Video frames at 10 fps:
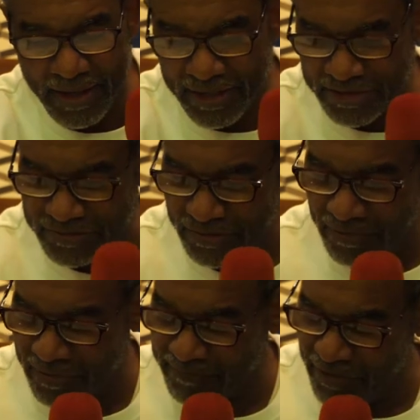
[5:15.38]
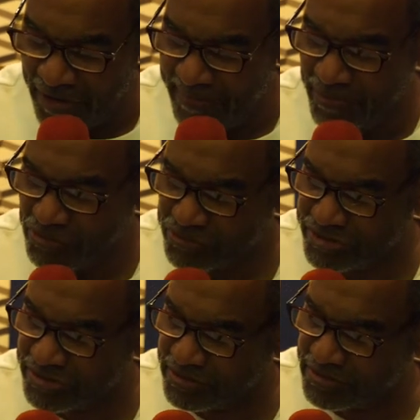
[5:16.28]
It is
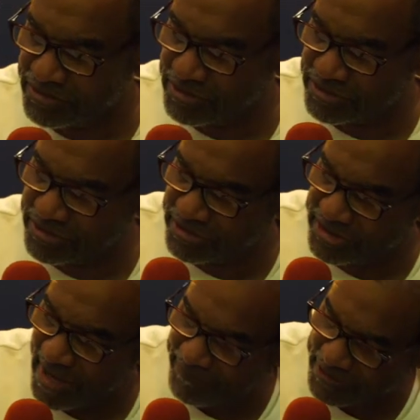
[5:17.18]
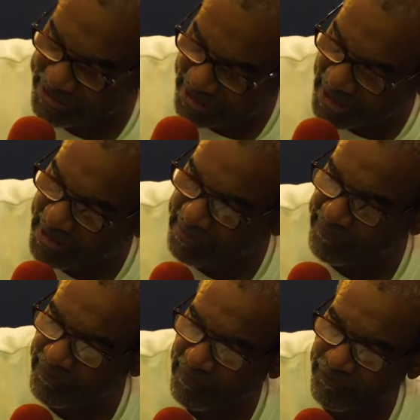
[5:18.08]
Hebrews chapter
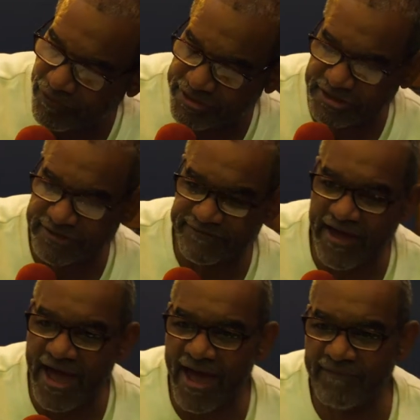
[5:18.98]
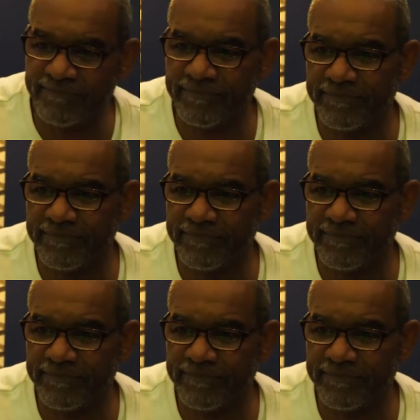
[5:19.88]
10, verses 5